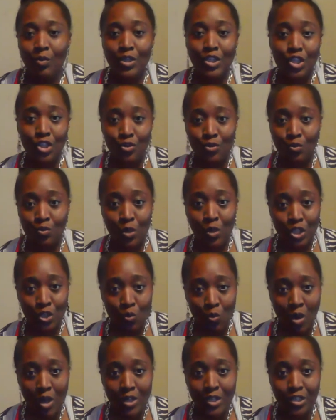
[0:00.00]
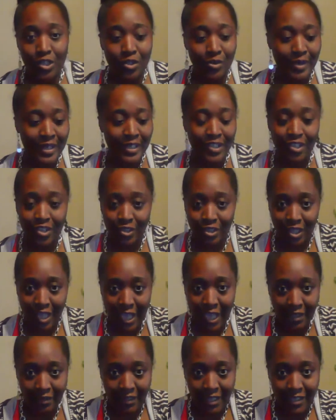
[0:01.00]
What you what you want to do is to
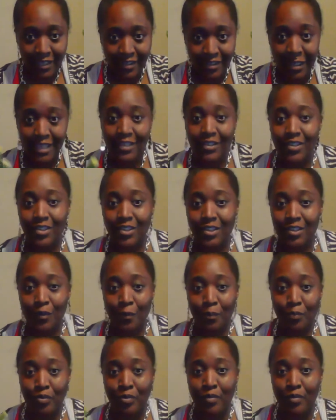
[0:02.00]
take these things to